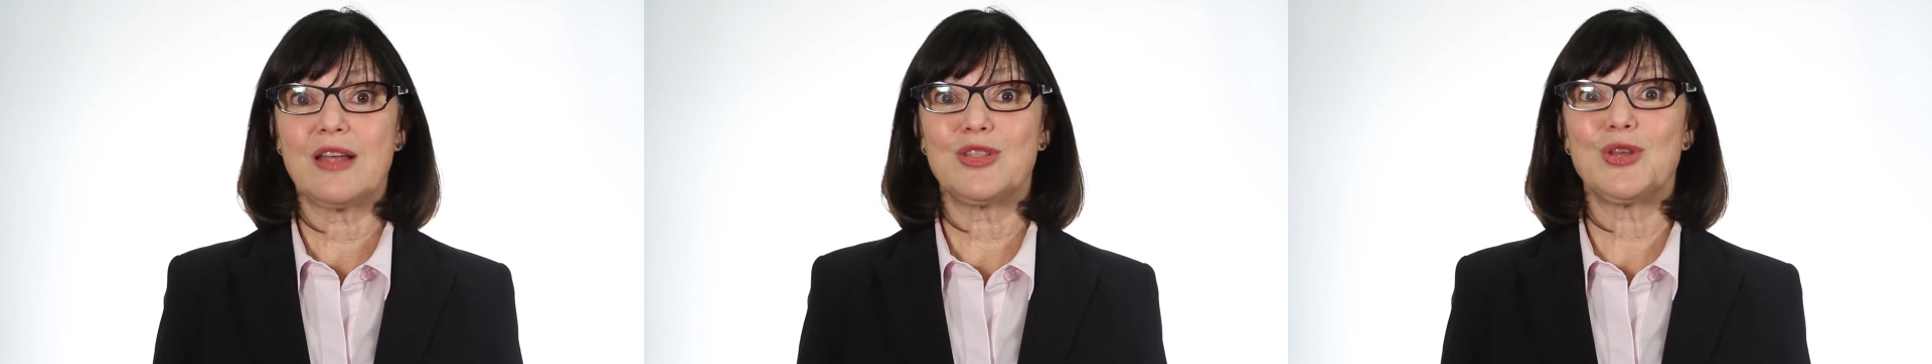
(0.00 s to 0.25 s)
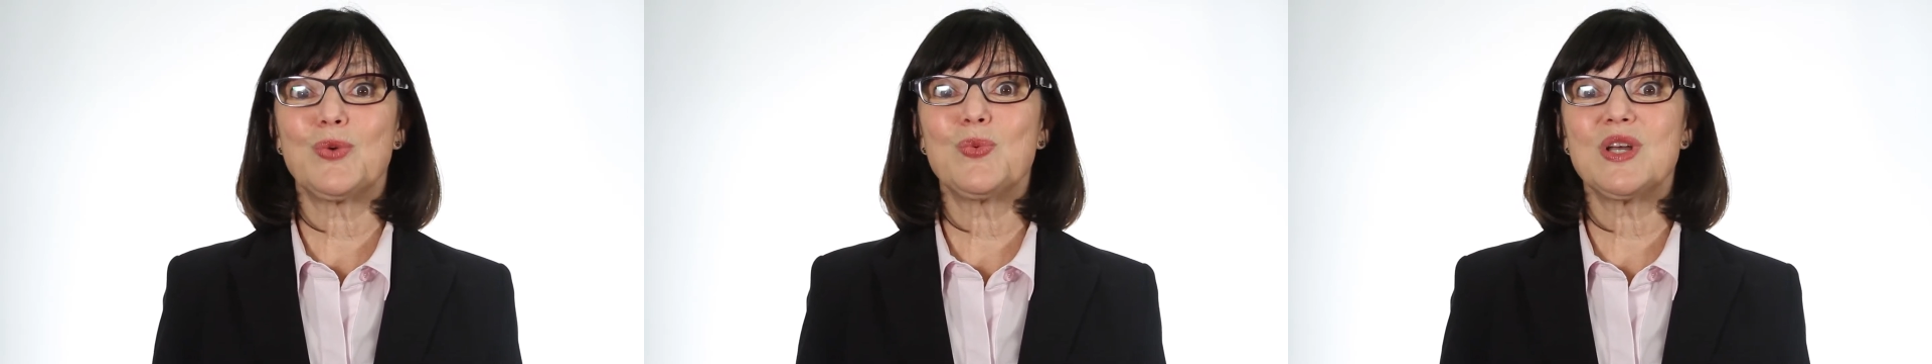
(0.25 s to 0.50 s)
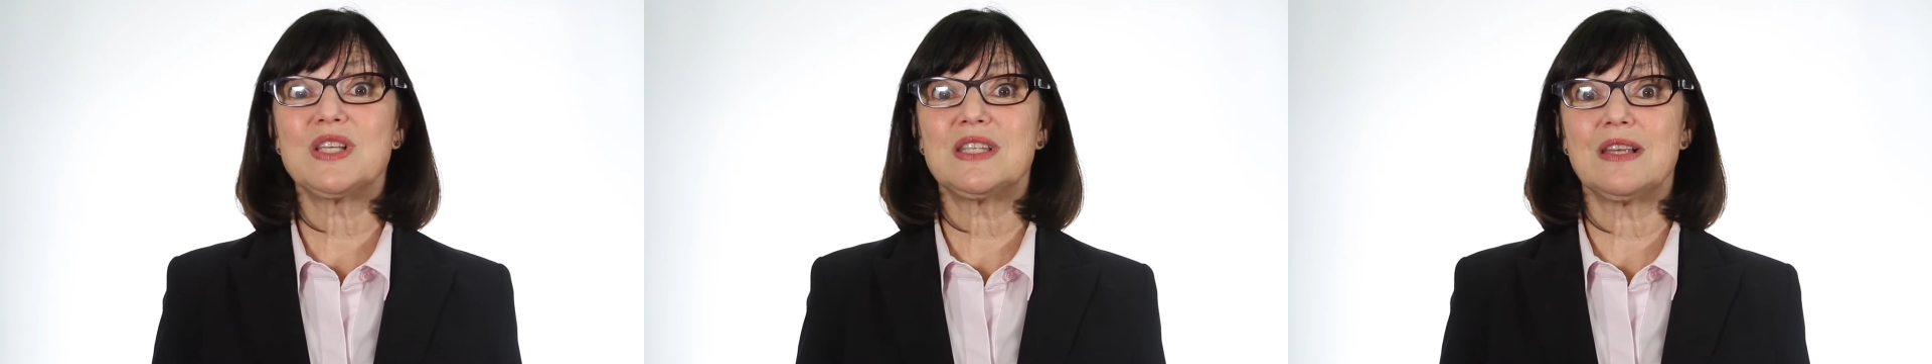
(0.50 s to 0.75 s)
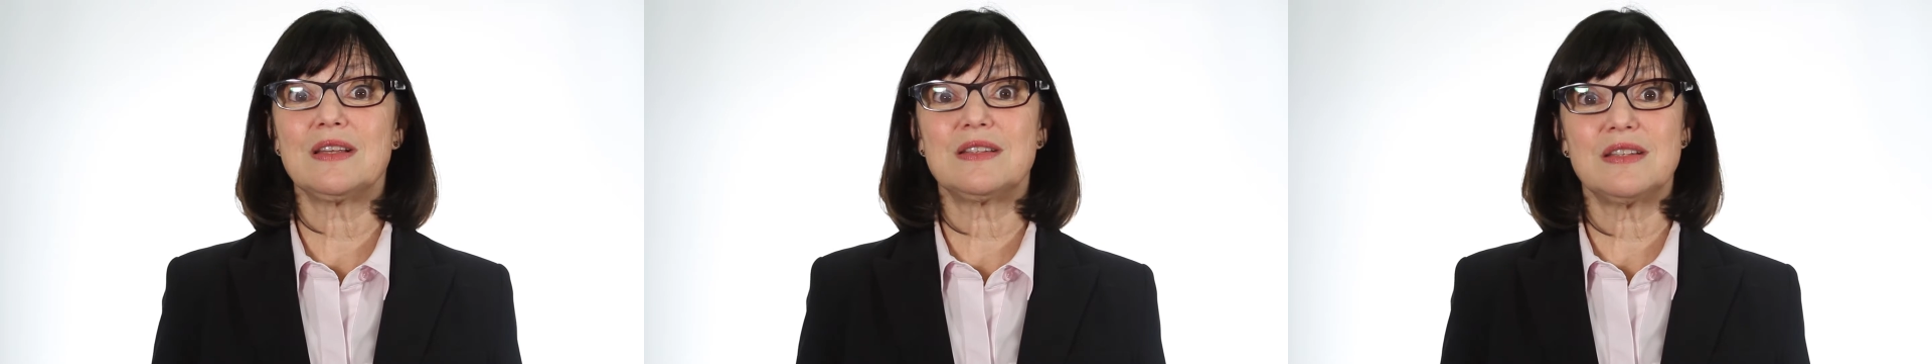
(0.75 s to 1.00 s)
there was
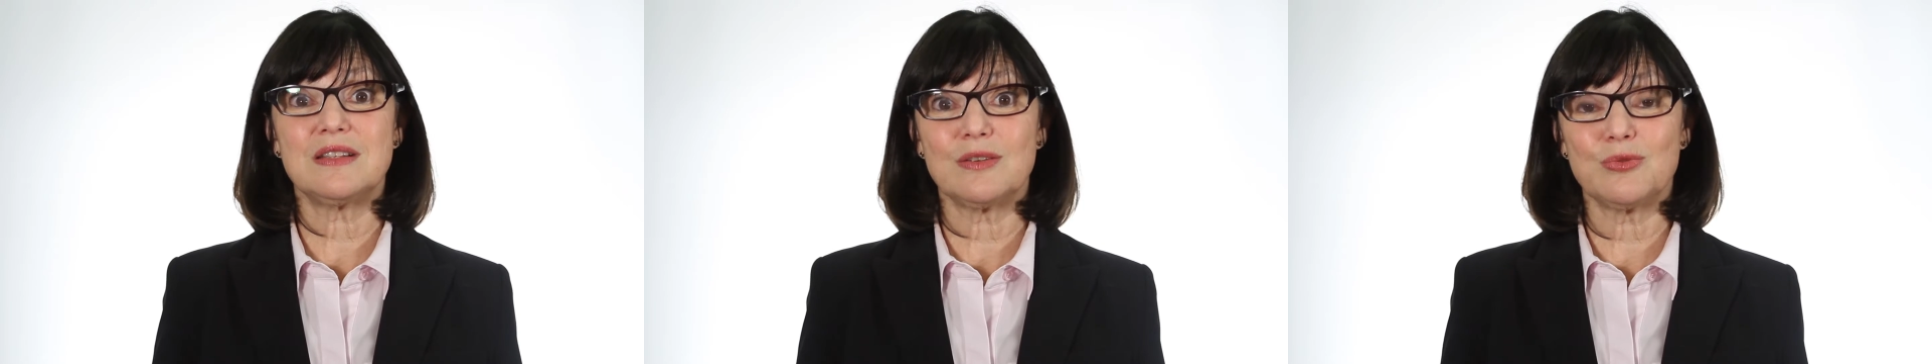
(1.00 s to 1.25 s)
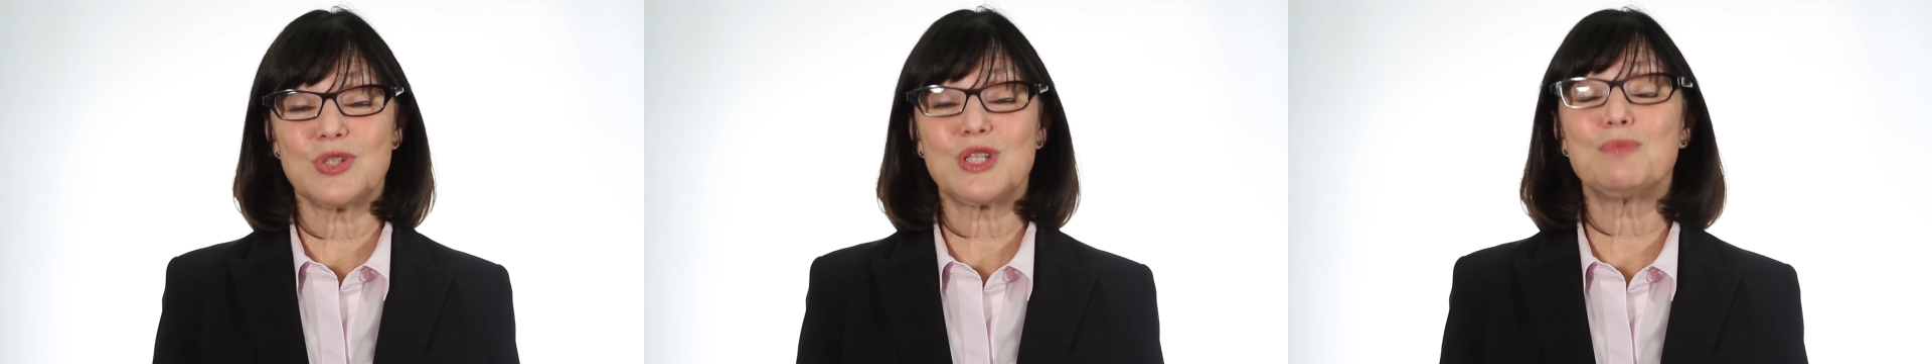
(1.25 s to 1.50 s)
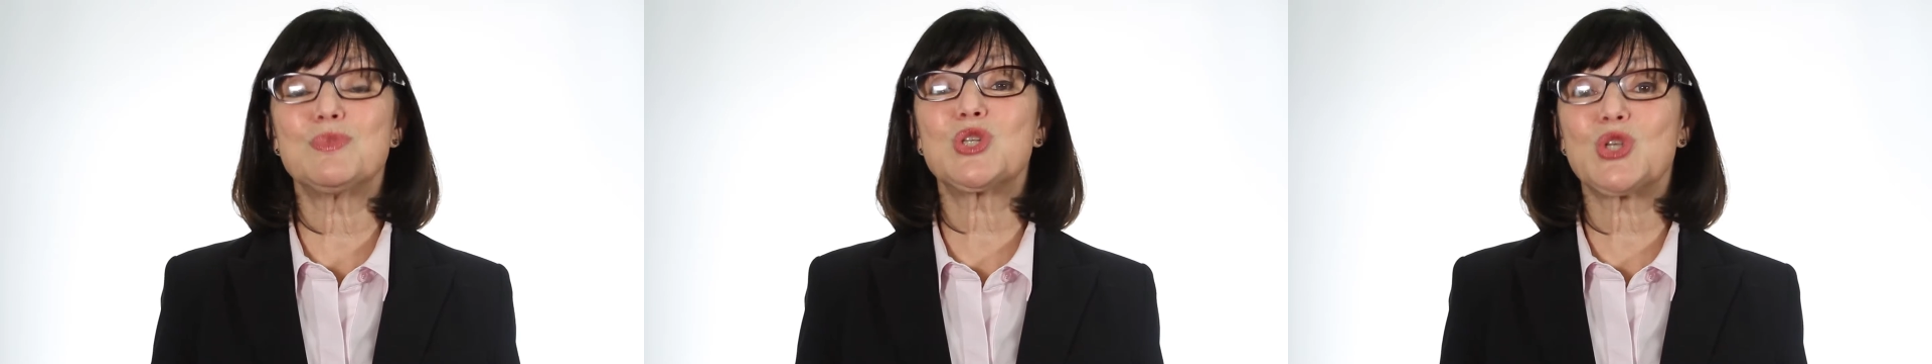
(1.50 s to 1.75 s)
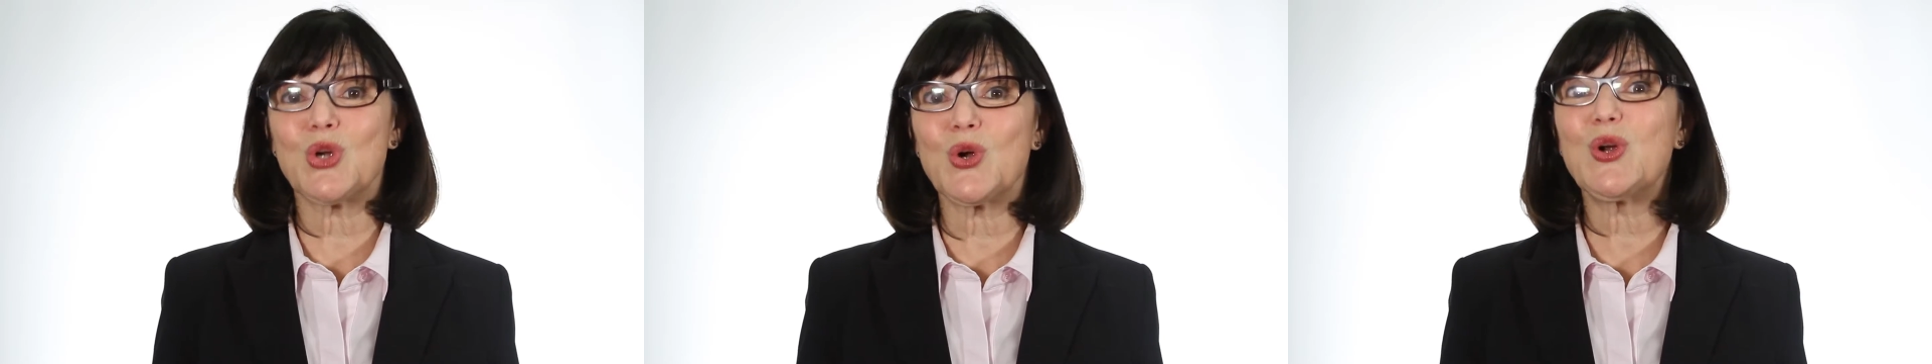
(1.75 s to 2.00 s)
some
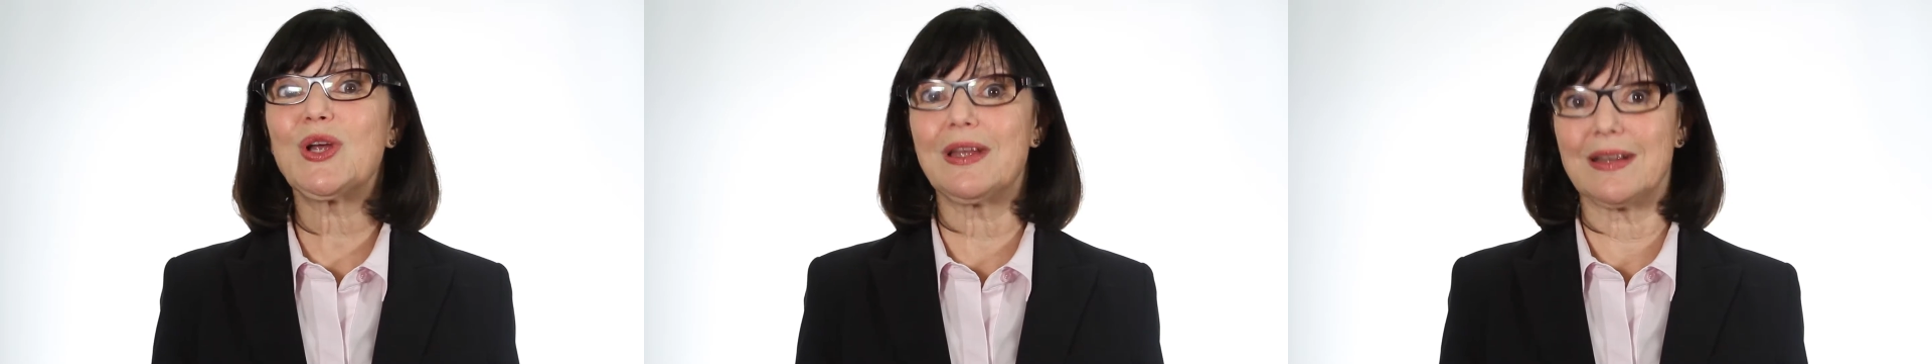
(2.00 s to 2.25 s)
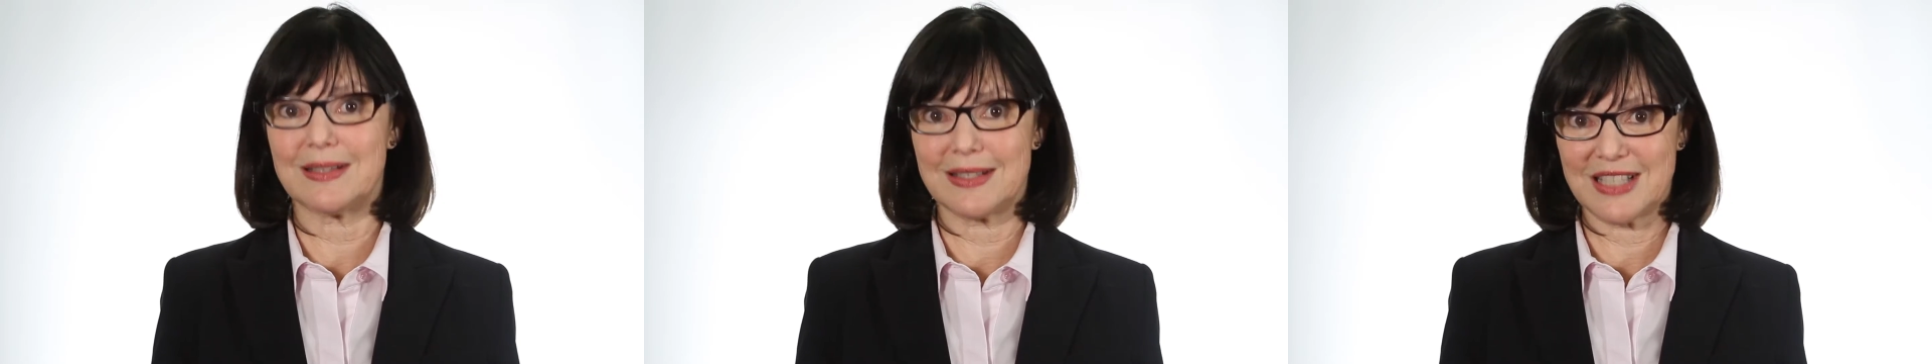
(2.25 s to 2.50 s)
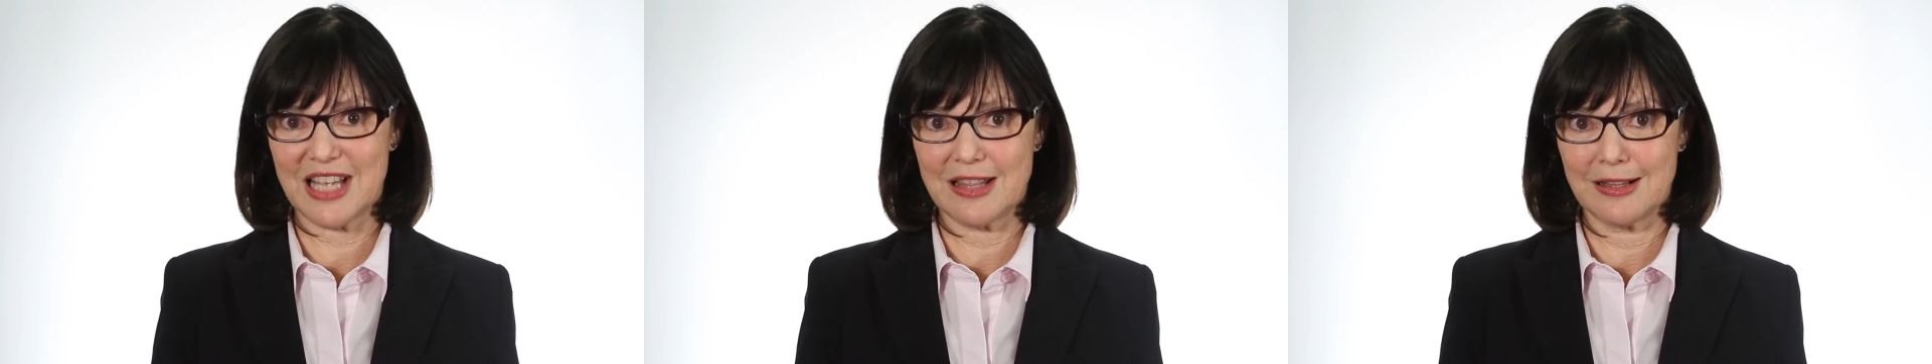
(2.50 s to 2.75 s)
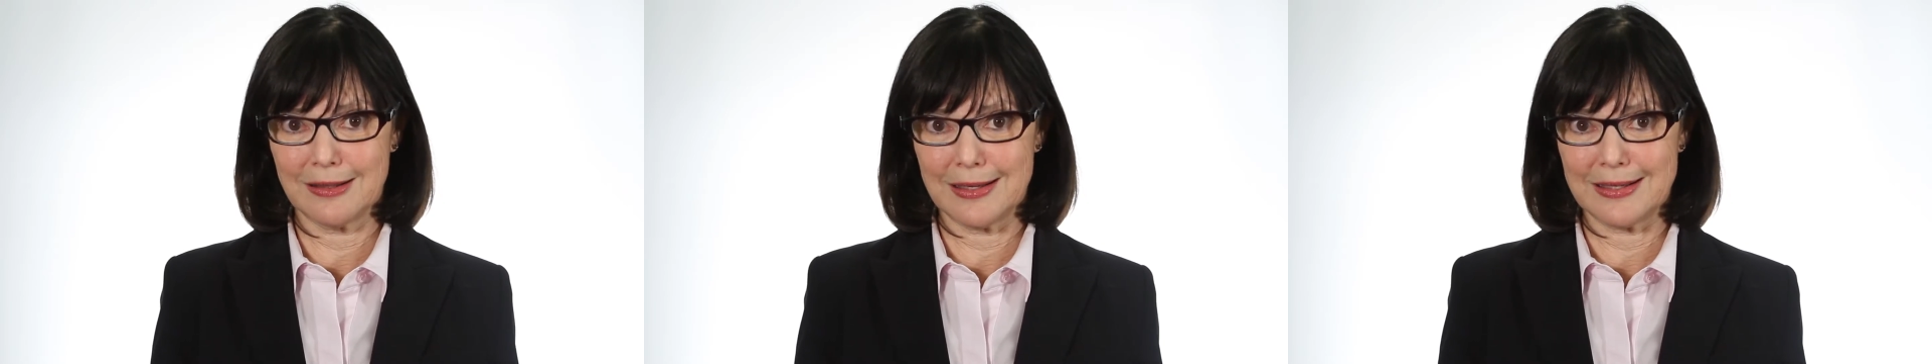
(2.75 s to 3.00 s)
scurrying, to say
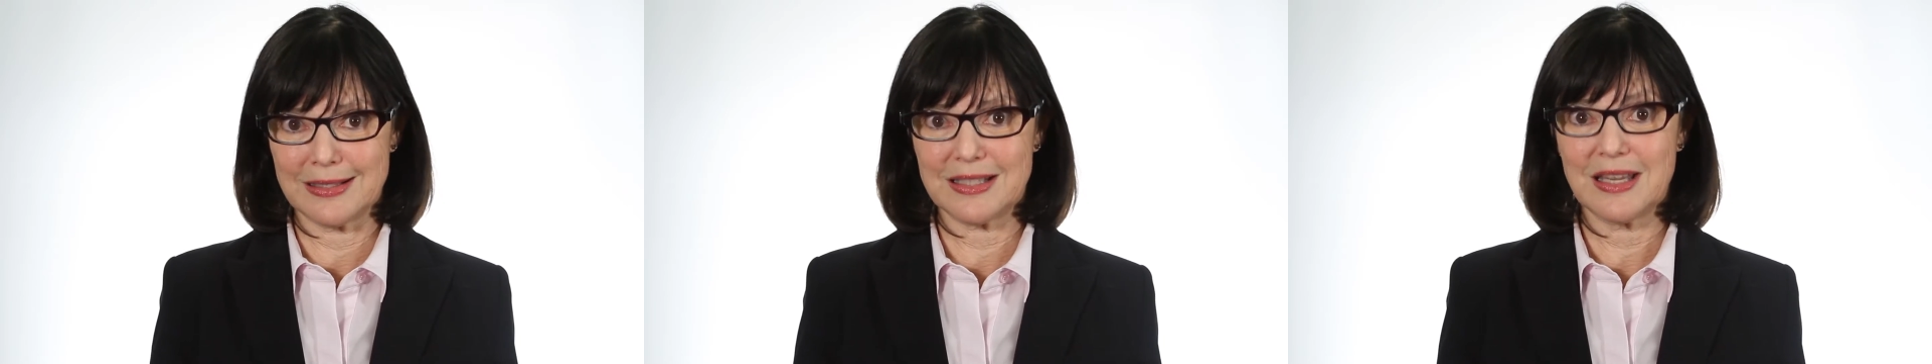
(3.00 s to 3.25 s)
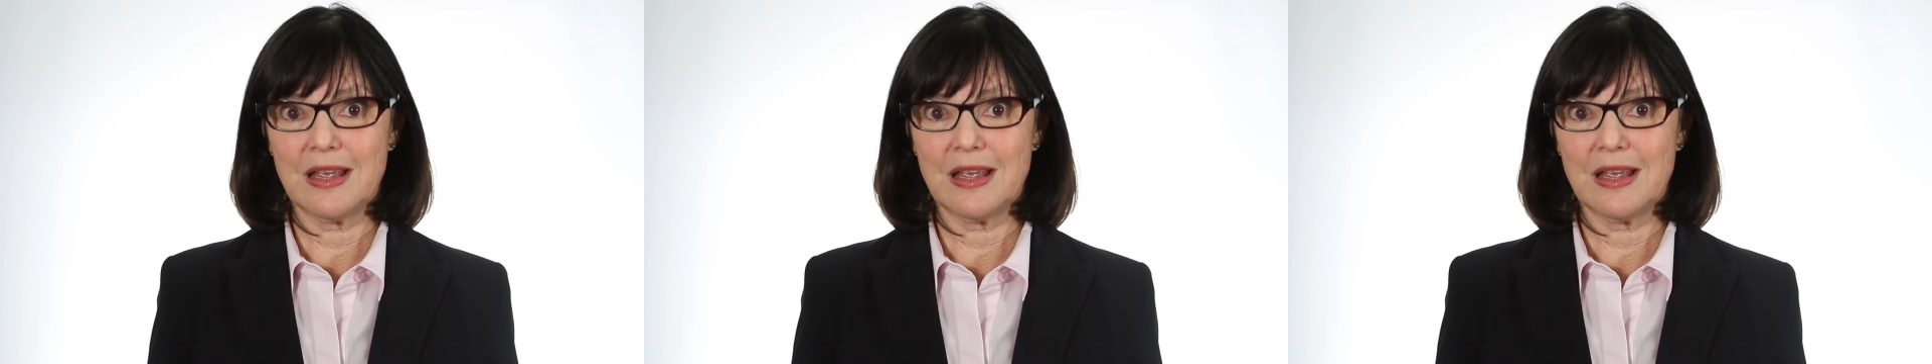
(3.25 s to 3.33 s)
the least.